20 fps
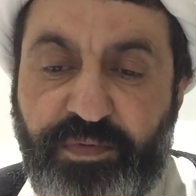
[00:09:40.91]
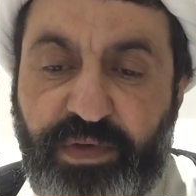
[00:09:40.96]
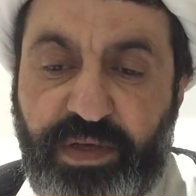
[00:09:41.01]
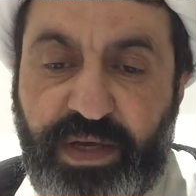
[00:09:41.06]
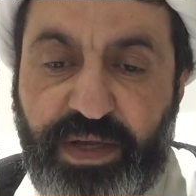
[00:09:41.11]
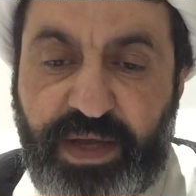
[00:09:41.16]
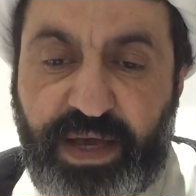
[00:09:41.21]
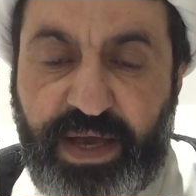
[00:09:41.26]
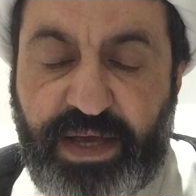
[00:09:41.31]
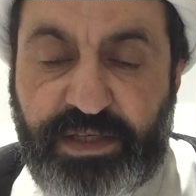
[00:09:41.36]
We
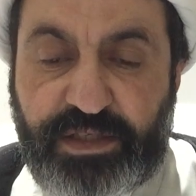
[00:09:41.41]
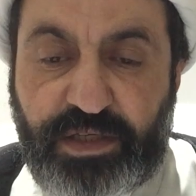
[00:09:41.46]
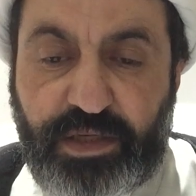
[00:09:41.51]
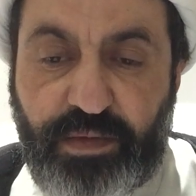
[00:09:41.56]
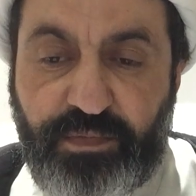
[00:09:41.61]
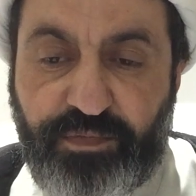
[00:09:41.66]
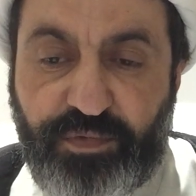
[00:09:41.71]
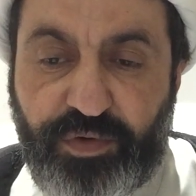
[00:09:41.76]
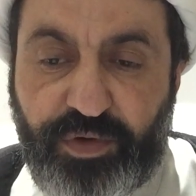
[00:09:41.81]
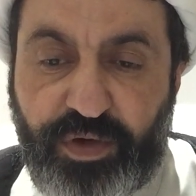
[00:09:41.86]
can ask
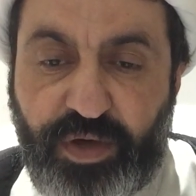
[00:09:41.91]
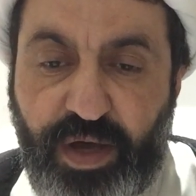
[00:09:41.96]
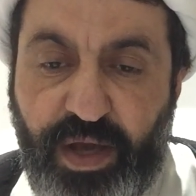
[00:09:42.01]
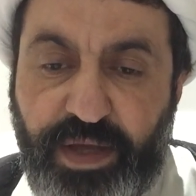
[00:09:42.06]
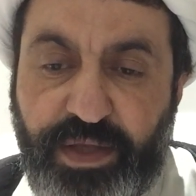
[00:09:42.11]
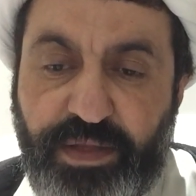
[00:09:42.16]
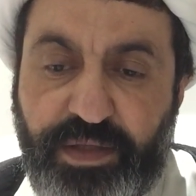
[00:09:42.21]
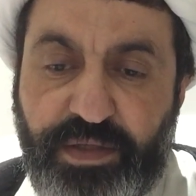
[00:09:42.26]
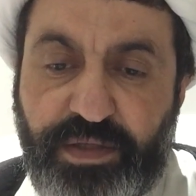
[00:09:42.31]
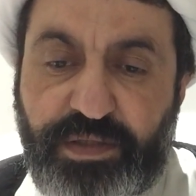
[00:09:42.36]
him for
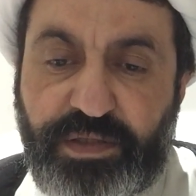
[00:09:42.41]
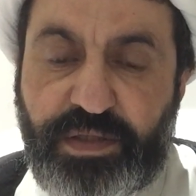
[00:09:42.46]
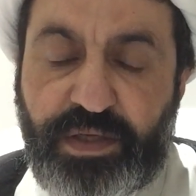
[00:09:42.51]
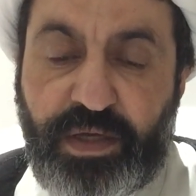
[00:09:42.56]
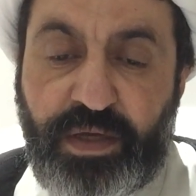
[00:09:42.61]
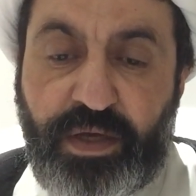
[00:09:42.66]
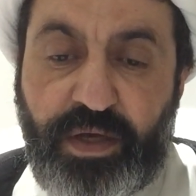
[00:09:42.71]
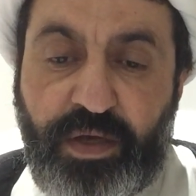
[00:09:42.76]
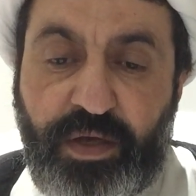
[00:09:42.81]
guidance.